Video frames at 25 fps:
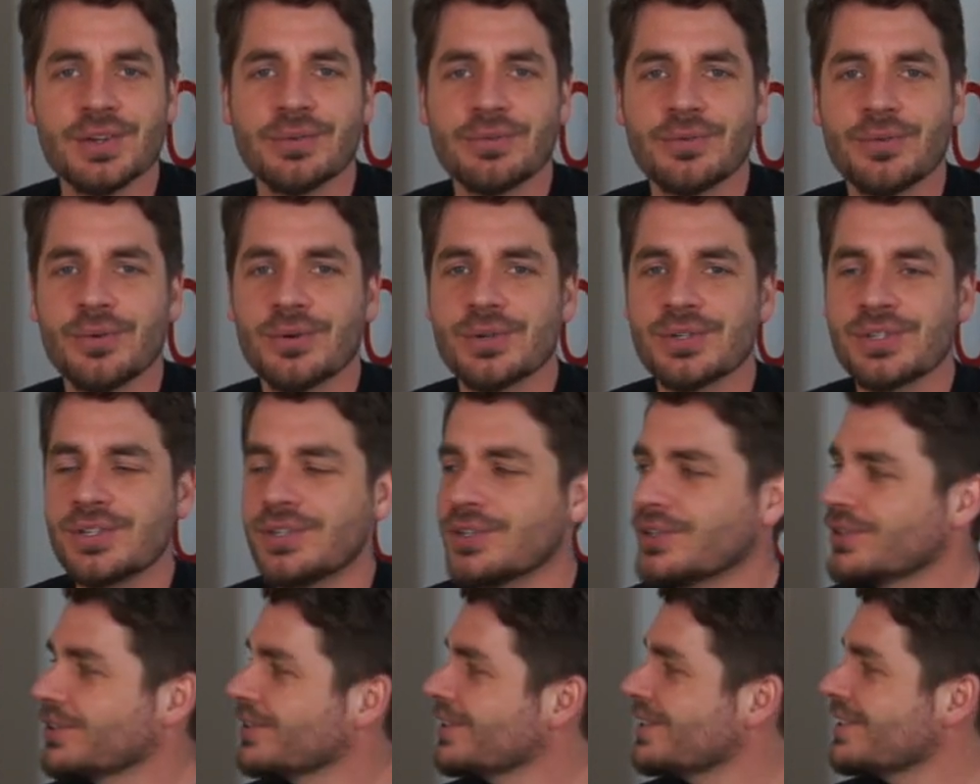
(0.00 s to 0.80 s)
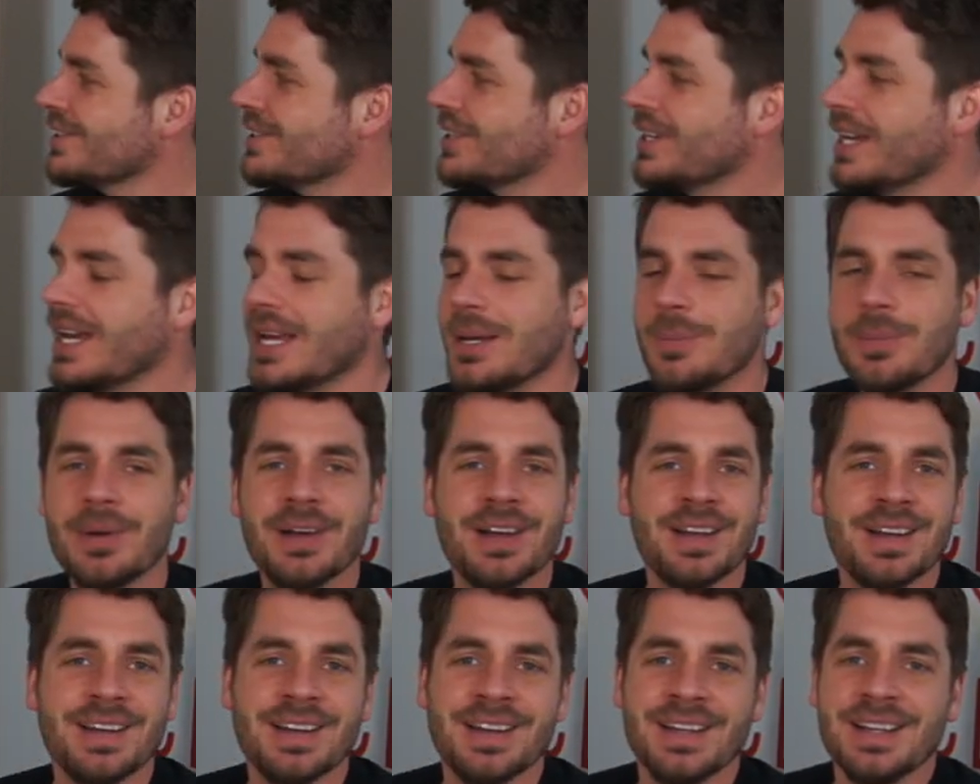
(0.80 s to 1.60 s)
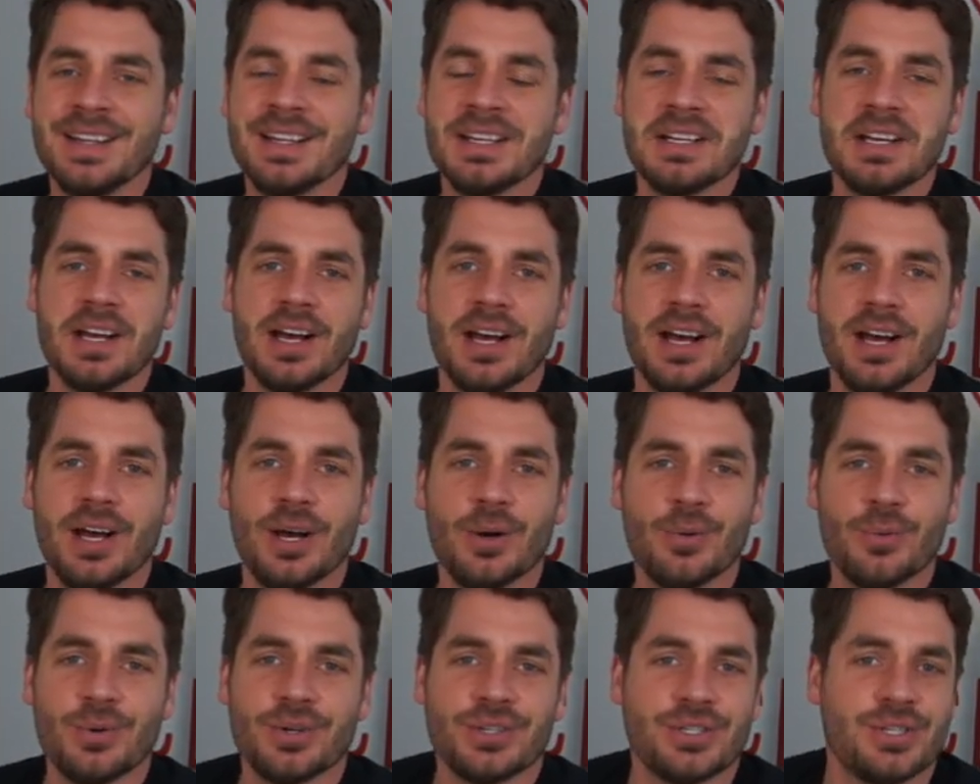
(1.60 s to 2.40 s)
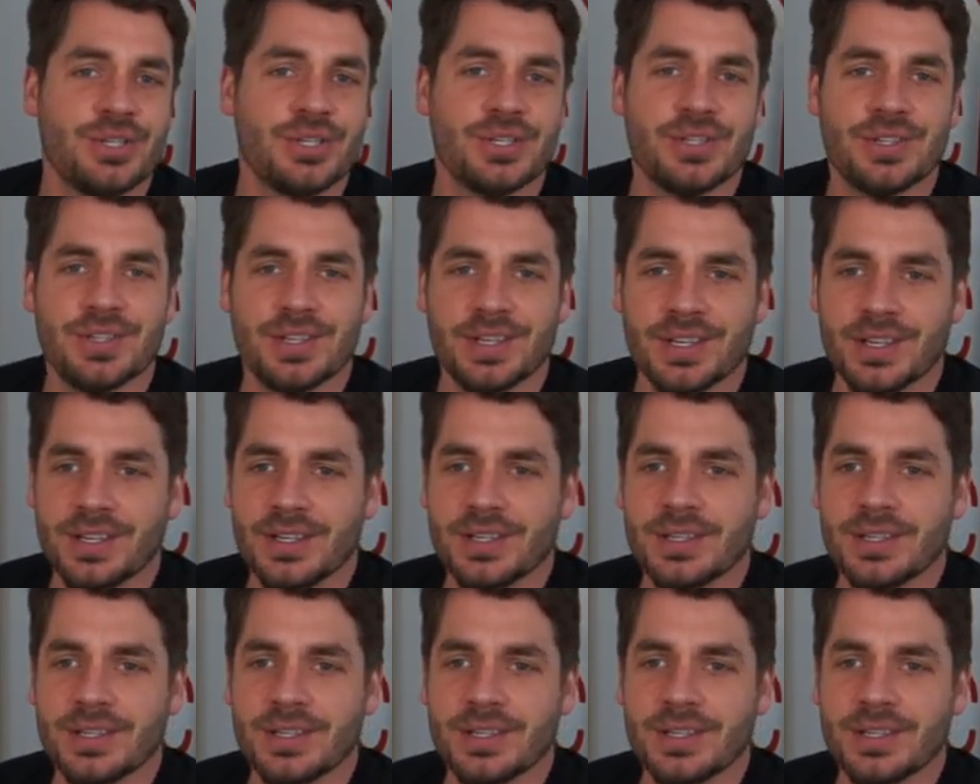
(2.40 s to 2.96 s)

of course, during this game. We're just,